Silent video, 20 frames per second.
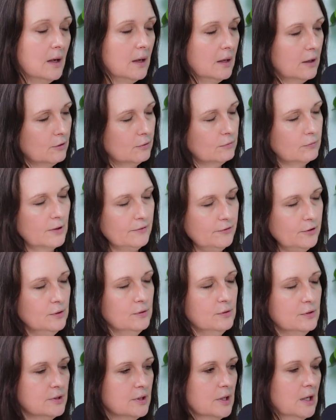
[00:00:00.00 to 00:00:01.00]
a
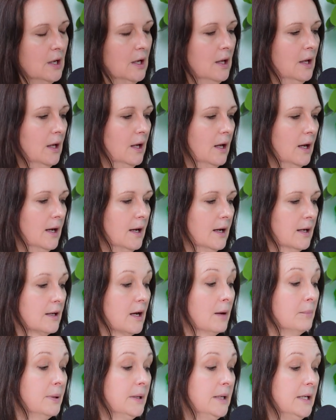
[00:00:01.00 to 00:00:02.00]
refuse
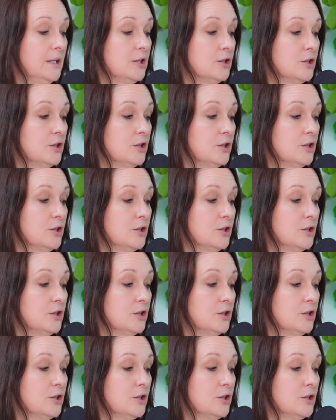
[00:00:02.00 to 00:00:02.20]
company